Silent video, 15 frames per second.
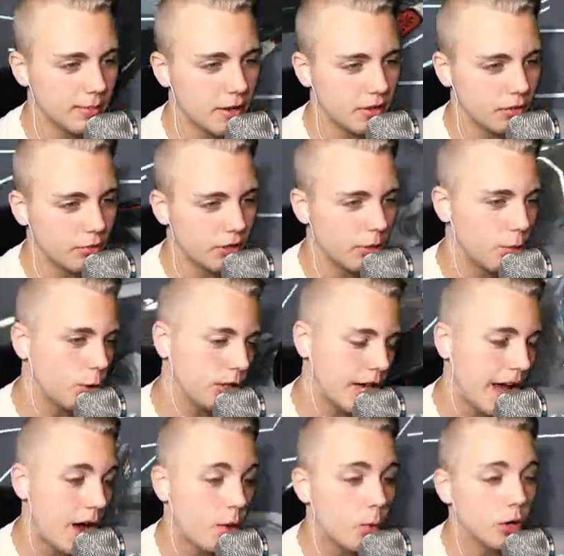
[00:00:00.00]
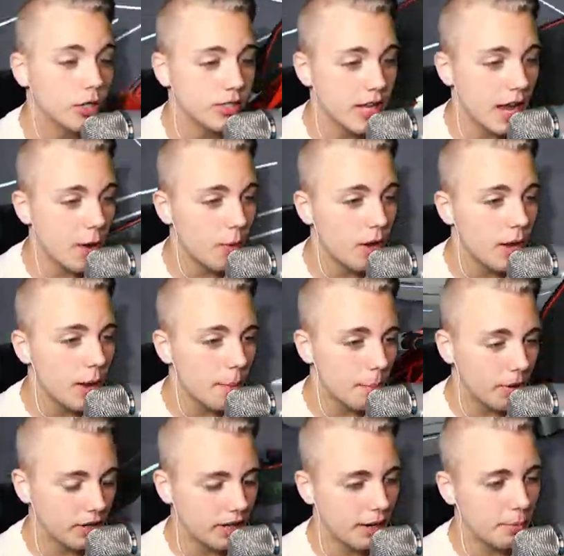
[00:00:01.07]
about the rework, how it works now.
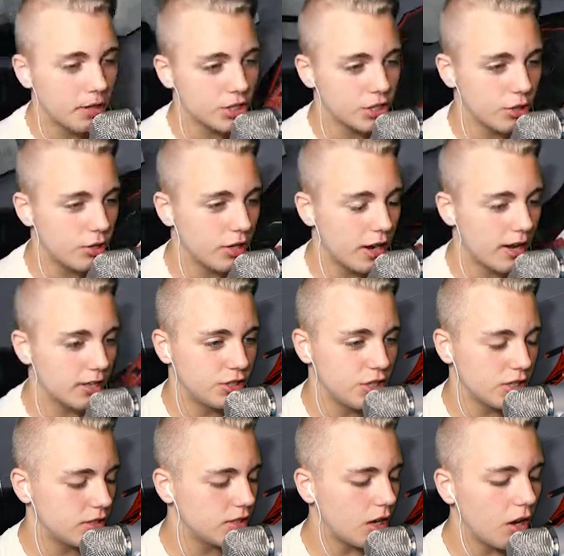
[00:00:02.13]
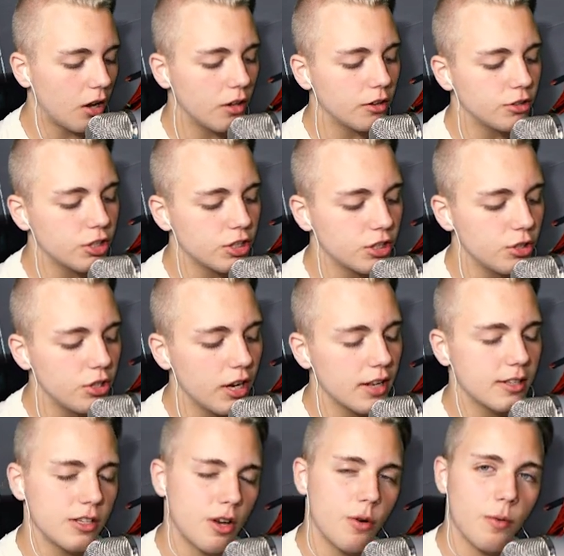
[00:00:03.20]
But I'm going to show you guys, just so you
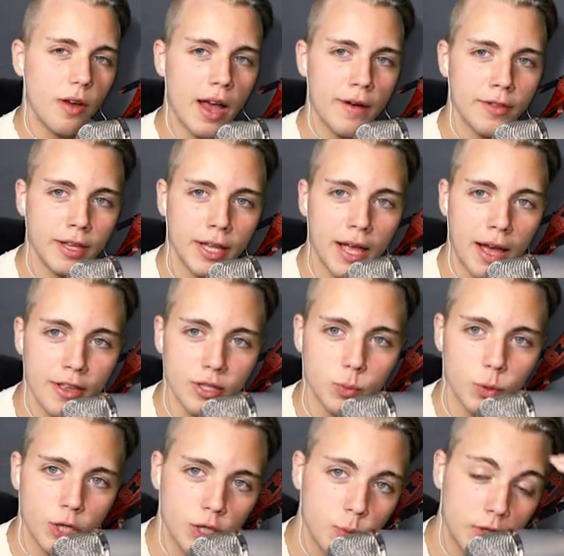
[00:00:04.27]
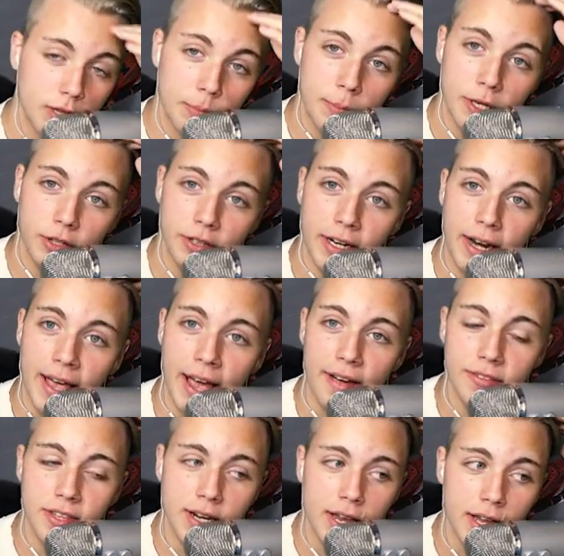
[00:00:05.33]
guys know everything and how this works with the build that I
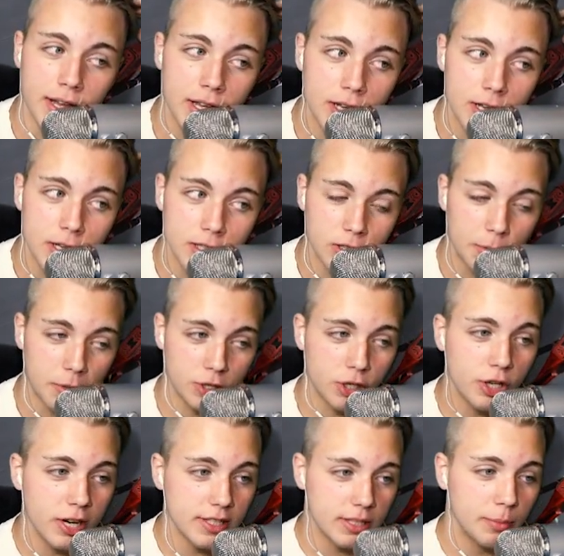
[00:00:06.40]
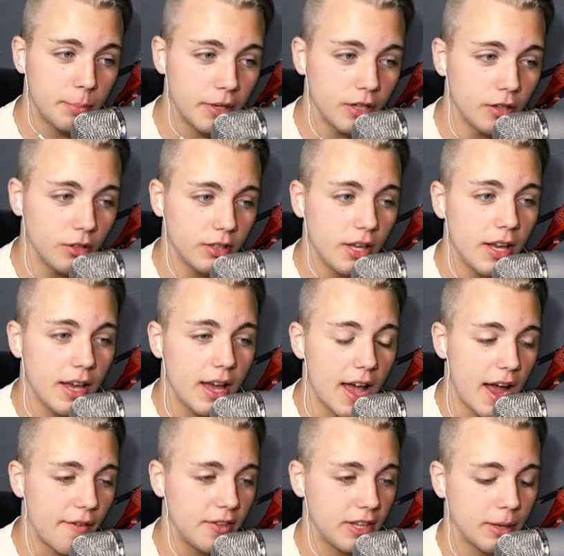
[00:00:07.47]
have today. So I'm going to show you guys the build,
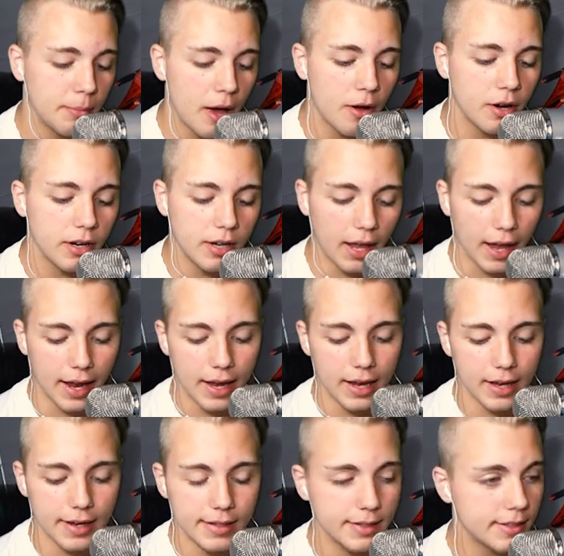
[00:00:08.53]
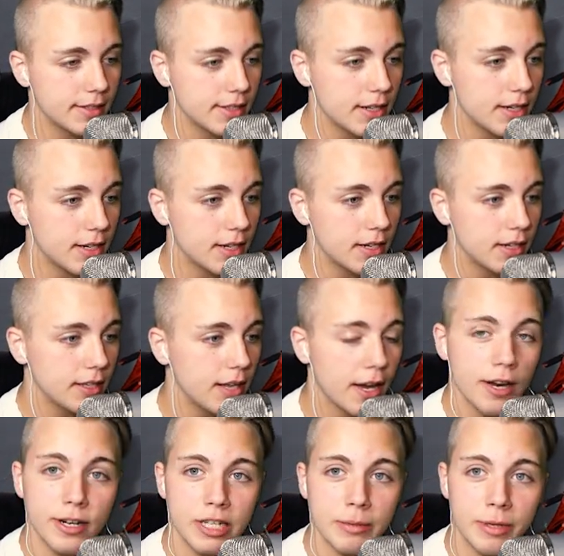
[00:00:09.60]
everything about it, and yeah, it
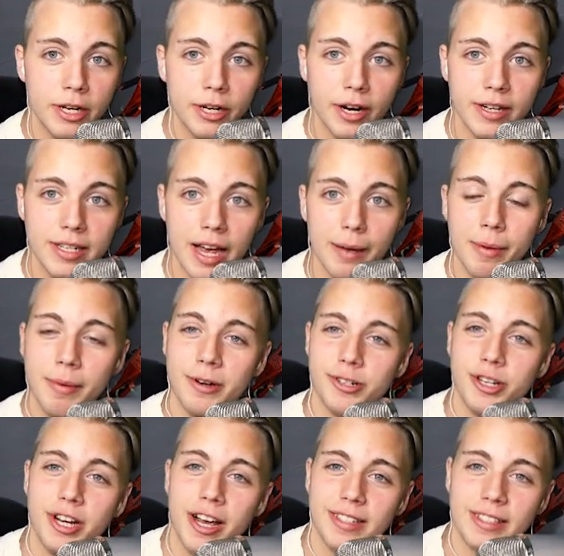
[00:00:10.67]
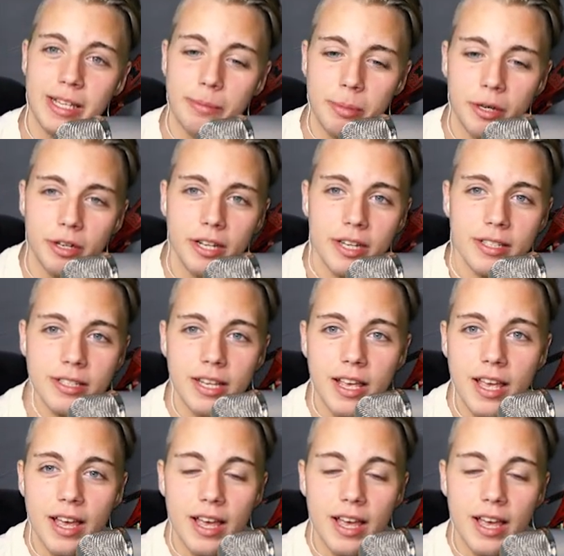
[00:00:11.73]
should be a great time. I'm going to show you guys the abilities